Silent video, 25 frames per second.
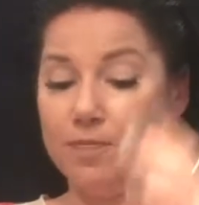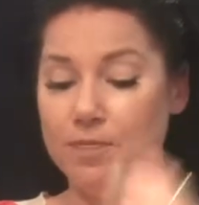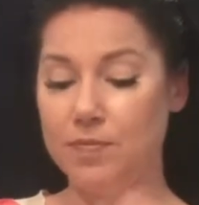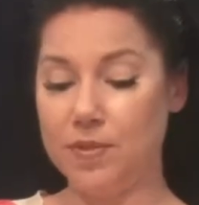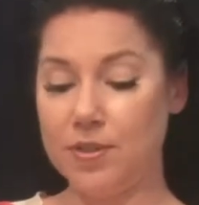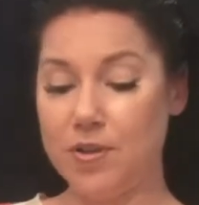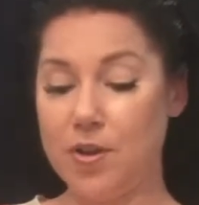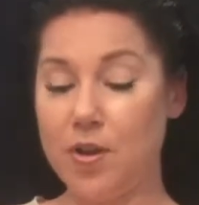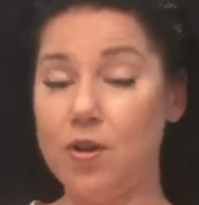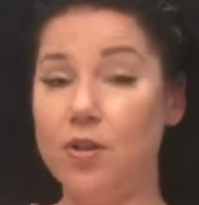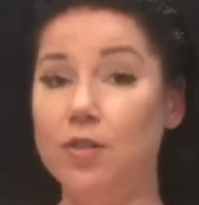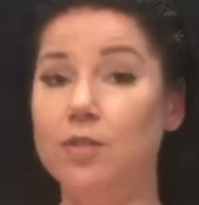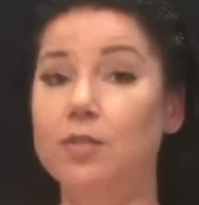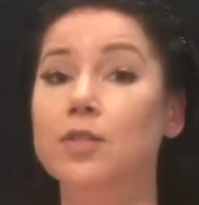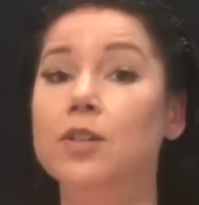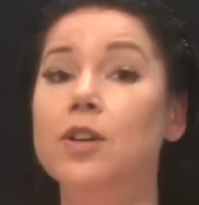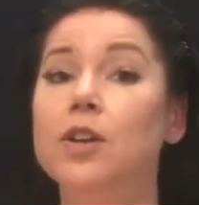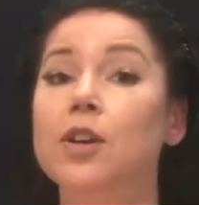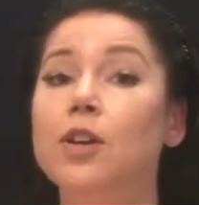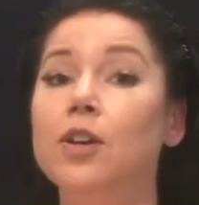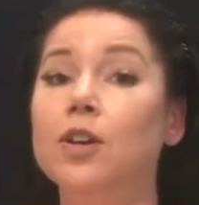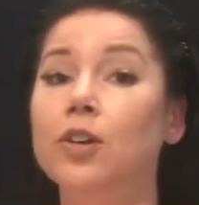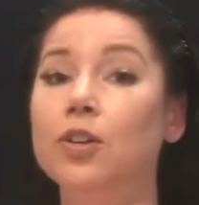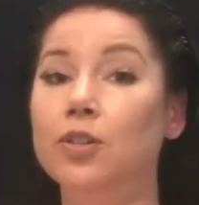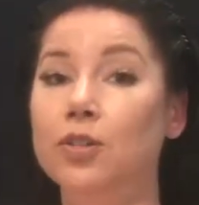So
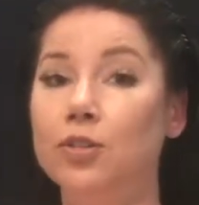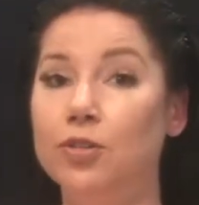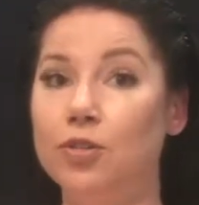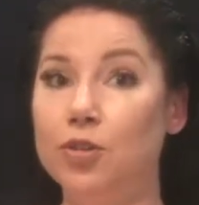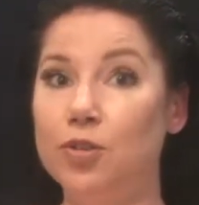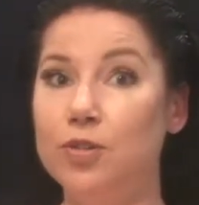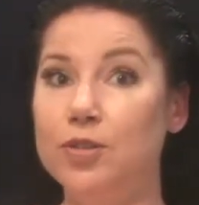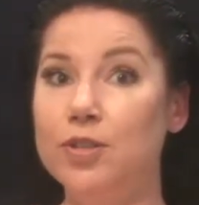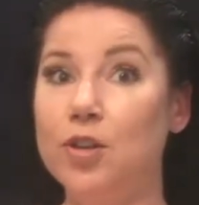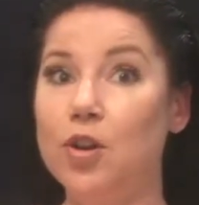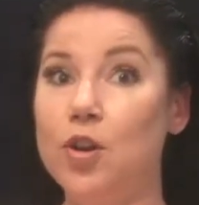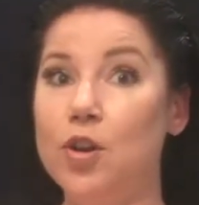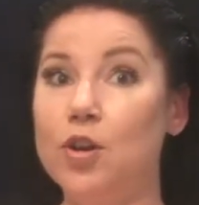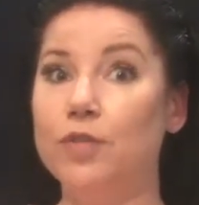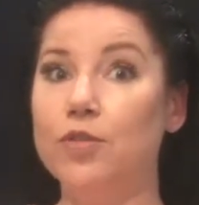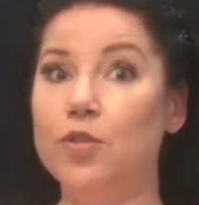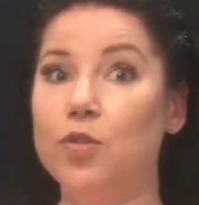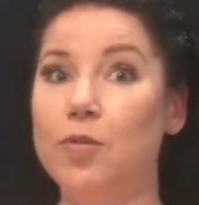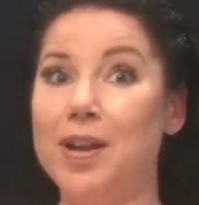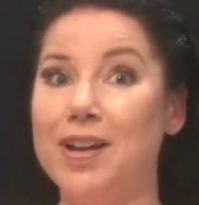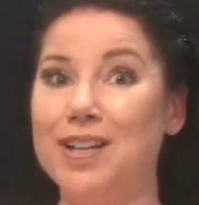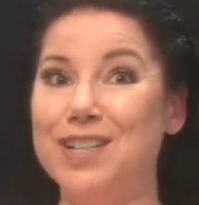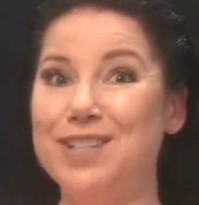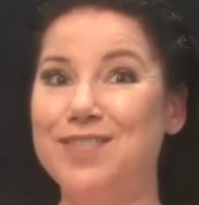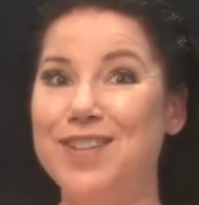use a lot of
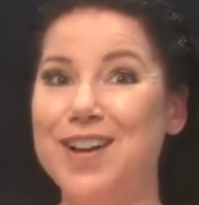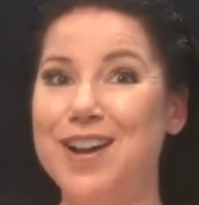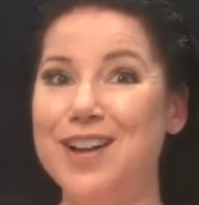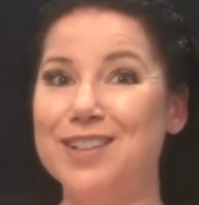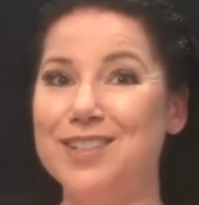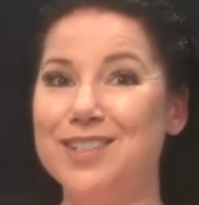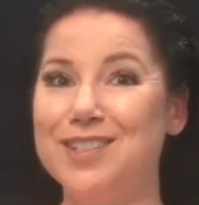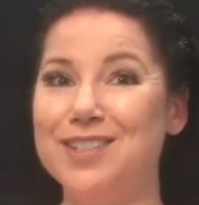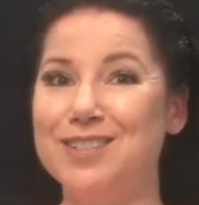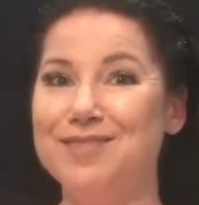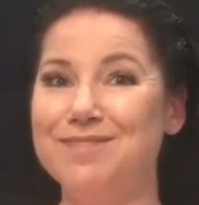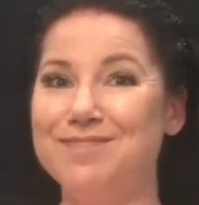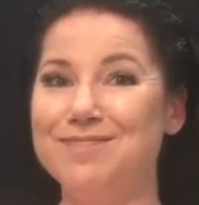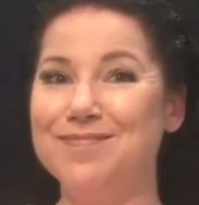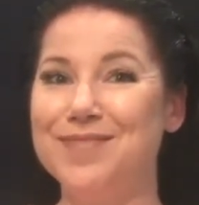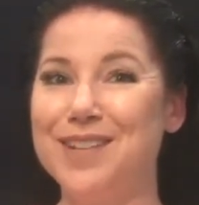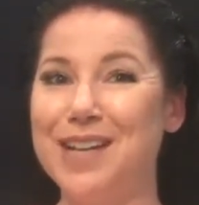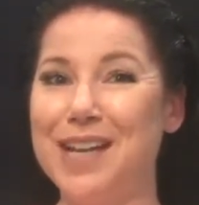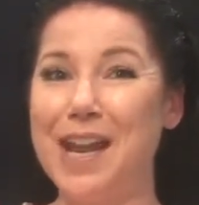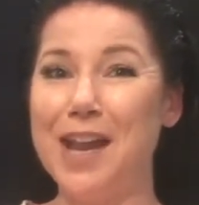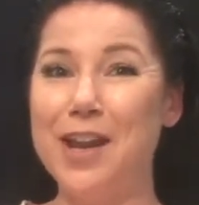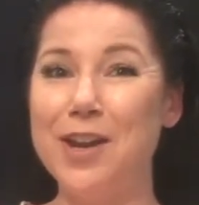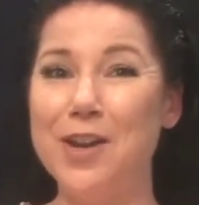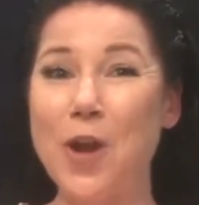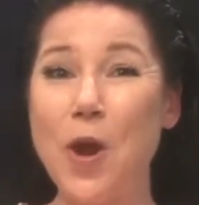your Activance.
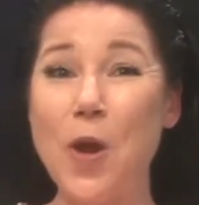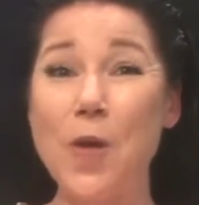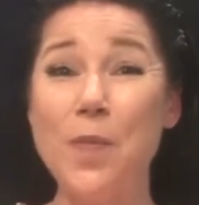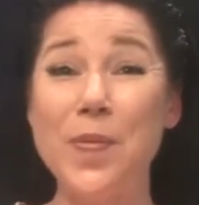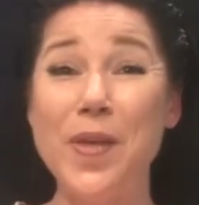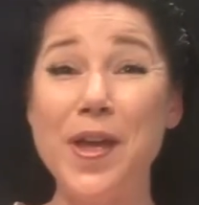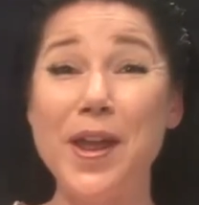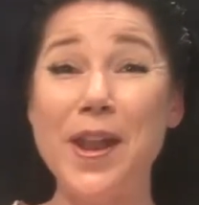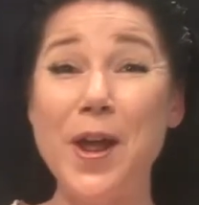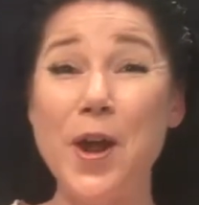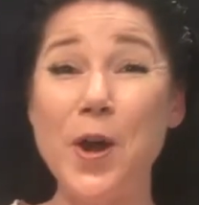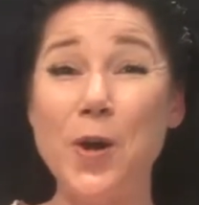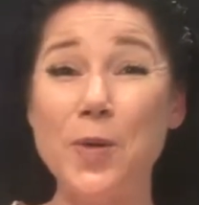Again, hope that